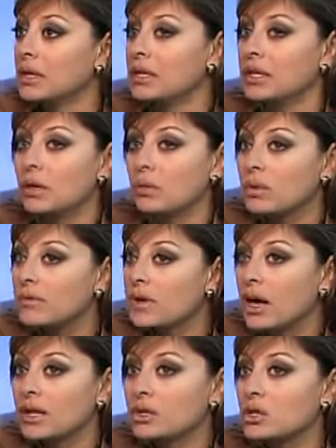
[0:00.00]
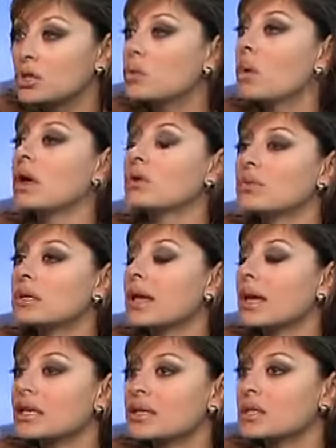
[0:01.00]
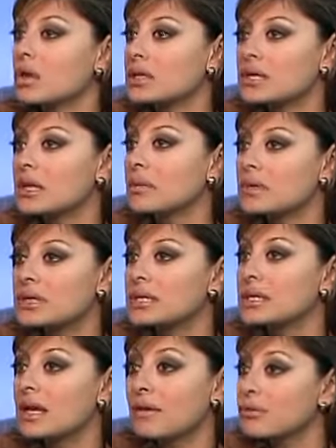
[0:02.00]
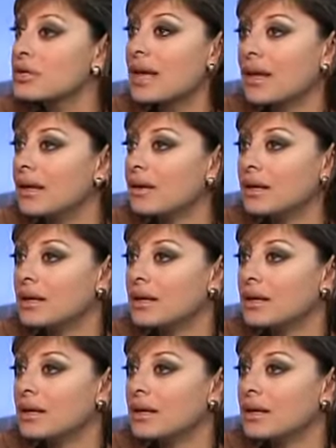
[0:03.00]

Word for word: You know, we've got 200 guests on CNBC every day.